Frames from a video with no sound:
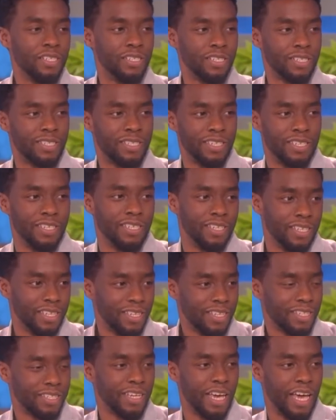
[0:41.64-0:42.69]
Just to
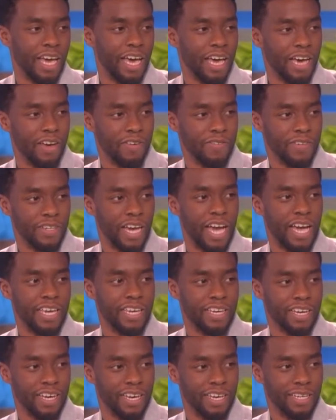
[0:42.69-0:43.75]
have an
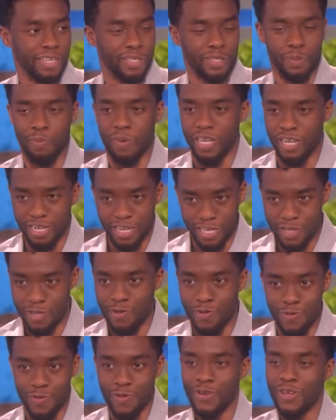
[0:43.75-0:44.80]
icon and somebody
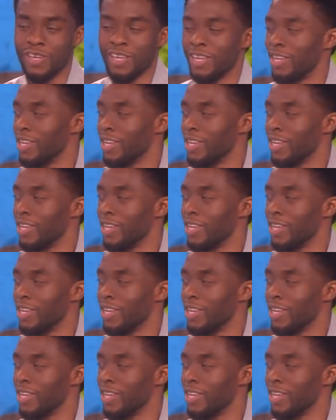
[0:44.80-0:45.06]
that you've